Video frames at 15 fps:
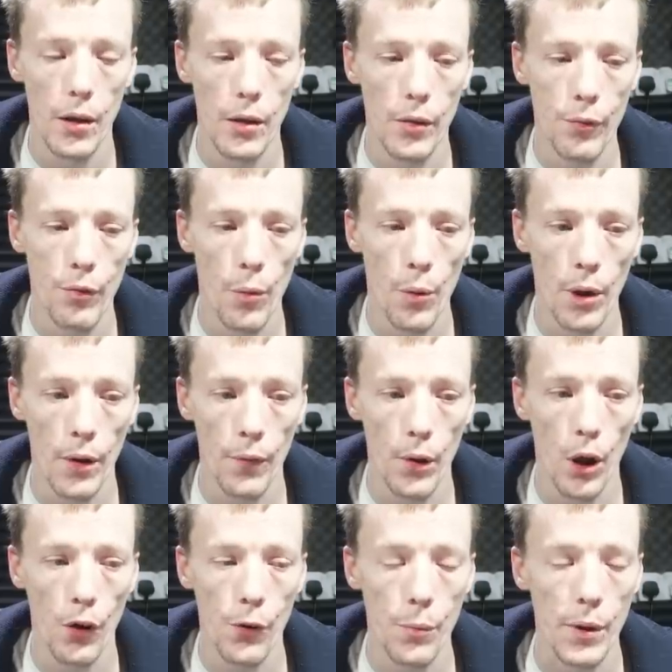from what I've
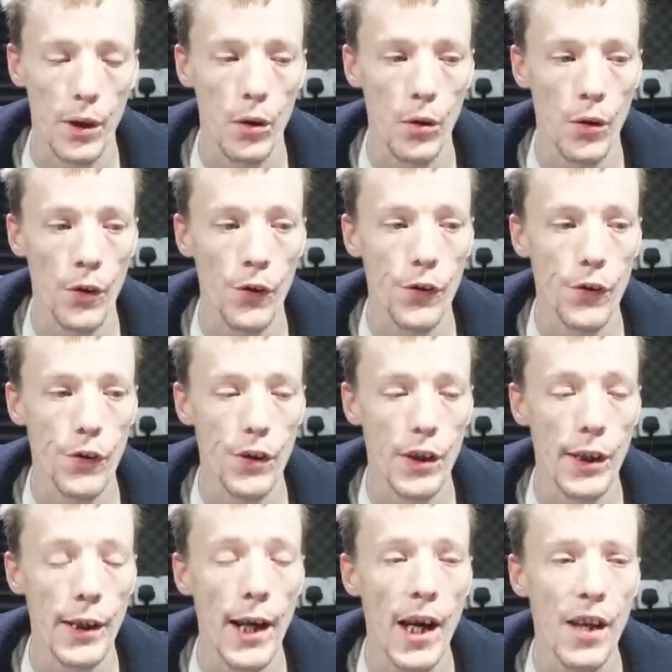lost because,
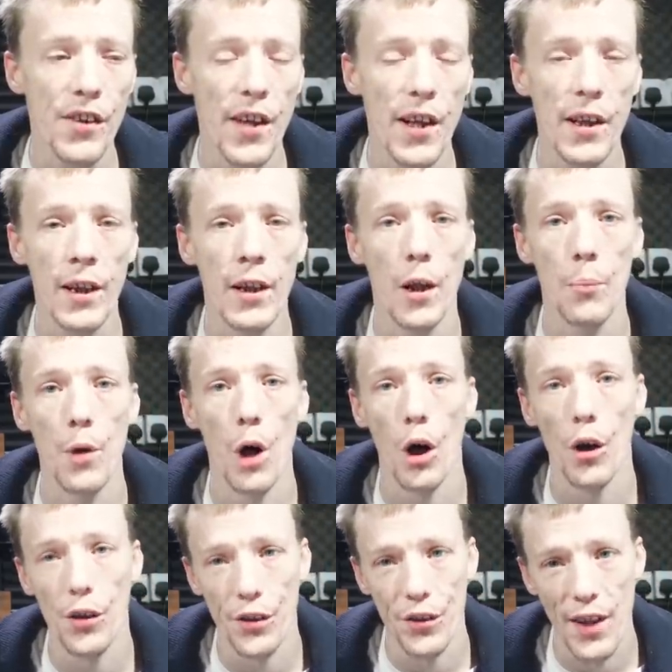yes, technically I'm not
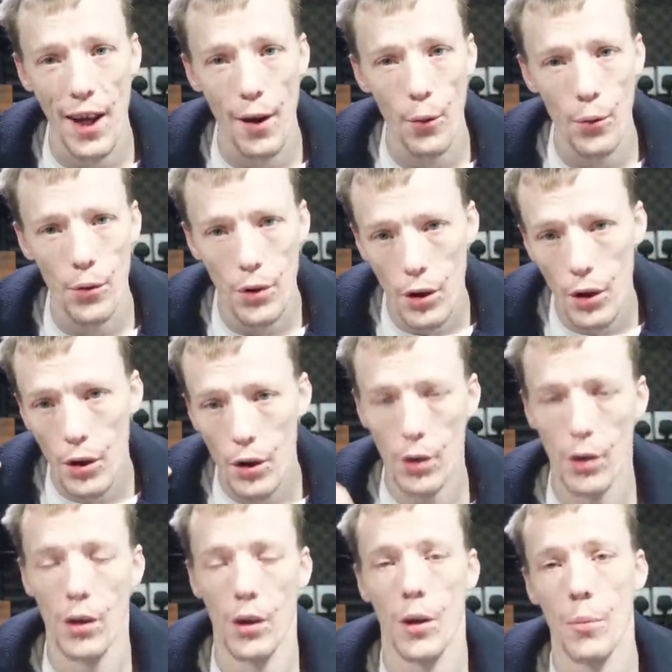down,
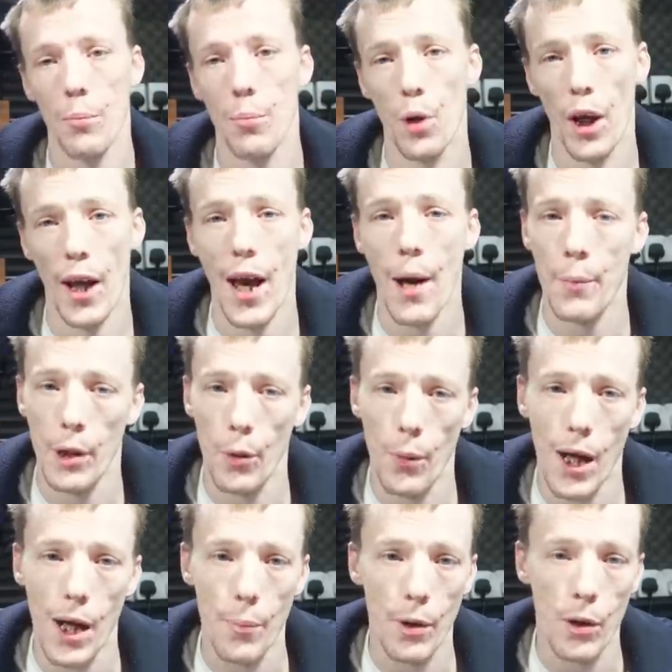but I am in a
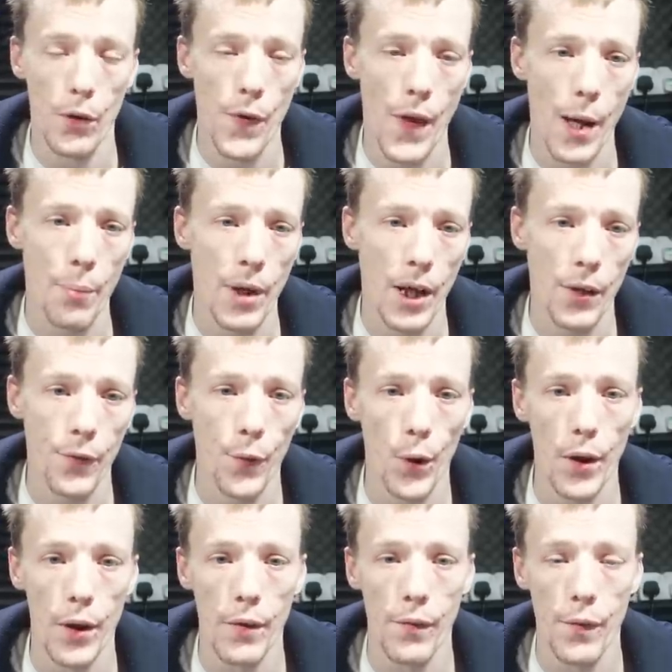way because that P S
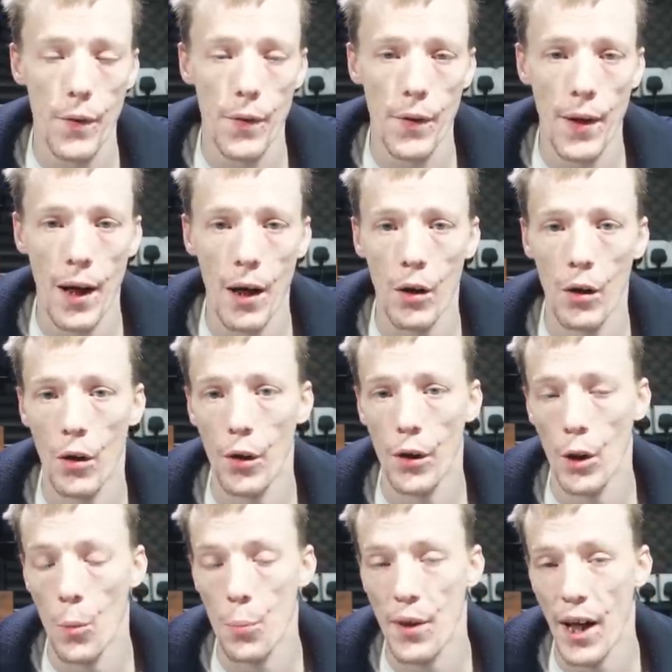five that I
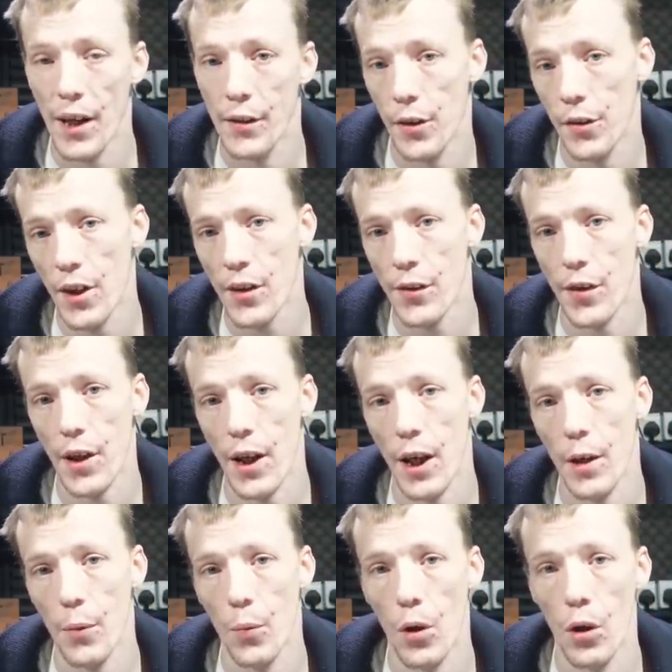updated
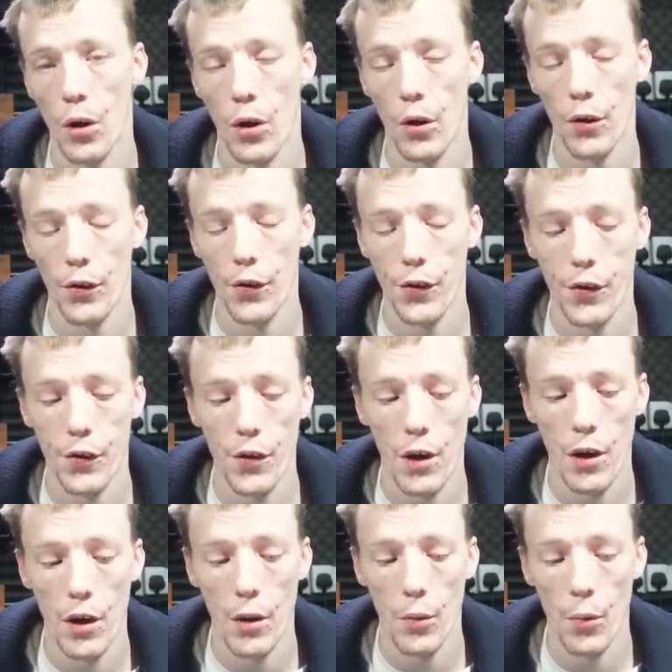yesterday was
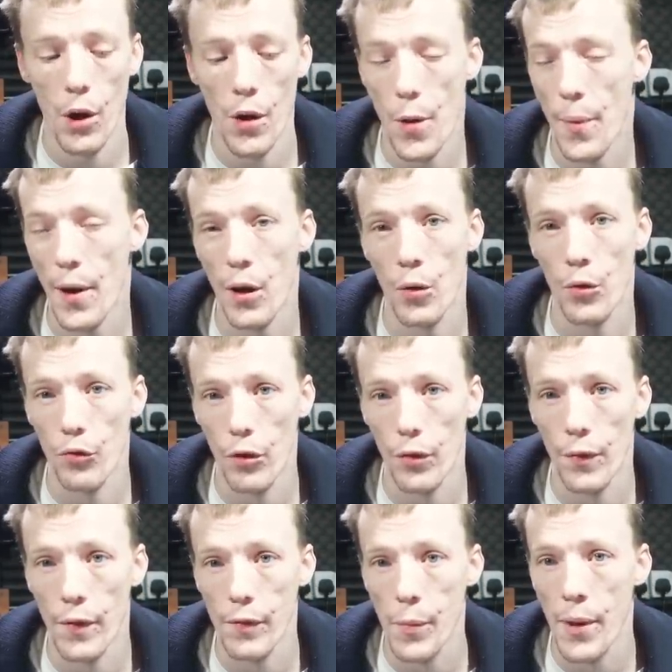worth about one hundred and
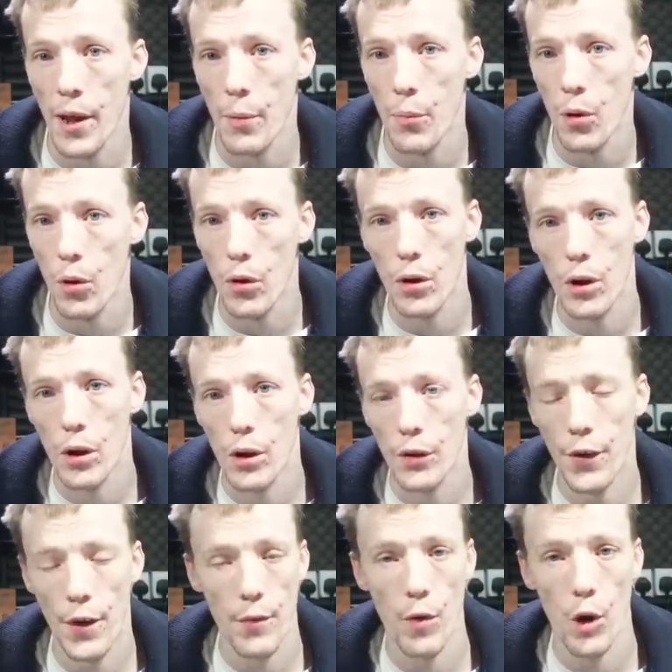fifty pounds more
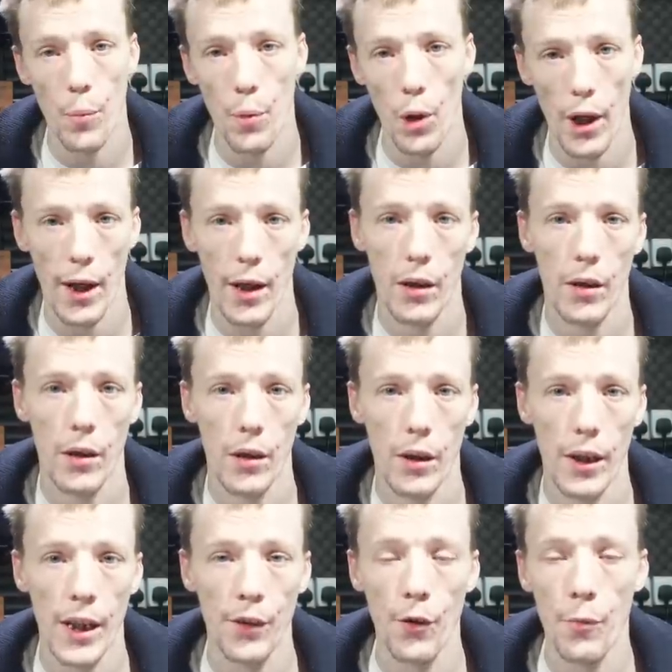to the right buyer.
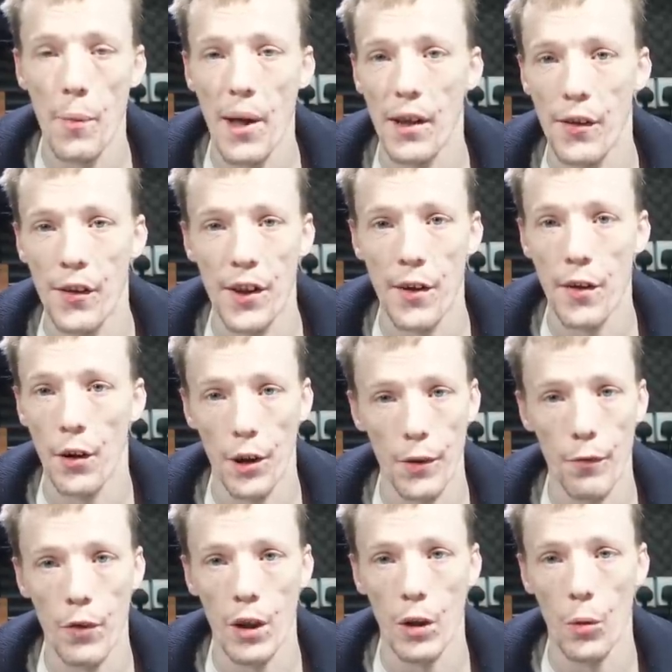it just meant sitting on it
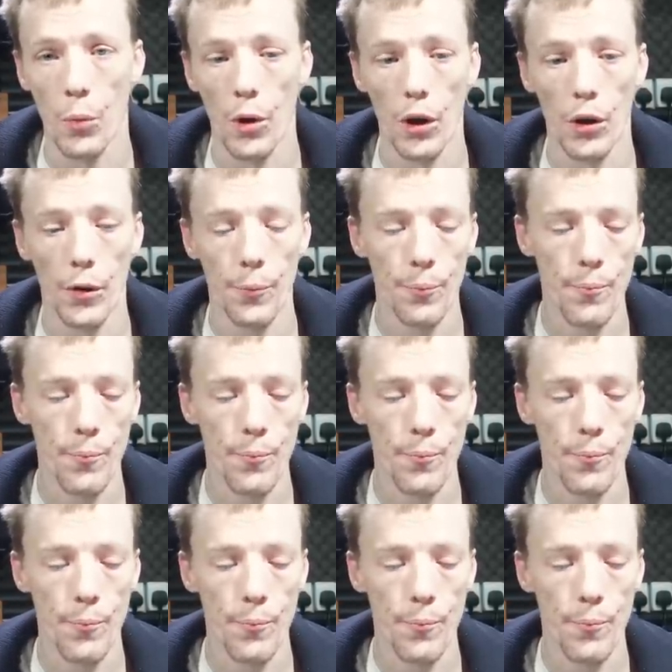for a little while.